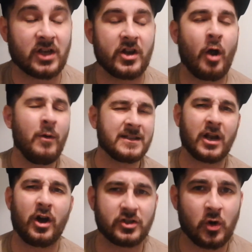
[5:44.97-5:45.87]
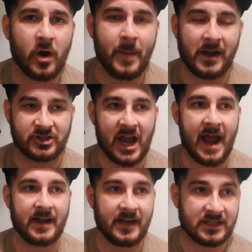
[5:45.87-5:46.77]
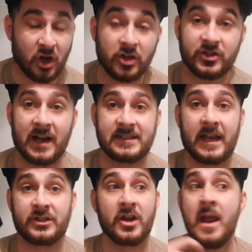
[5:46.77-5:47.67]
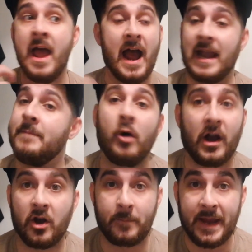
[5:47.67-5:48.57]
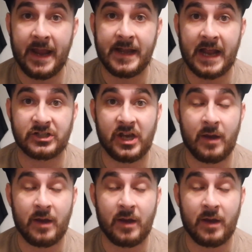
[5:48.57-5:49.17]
I know there's a lot of talk about Can and his contract extension and he might not be here next year,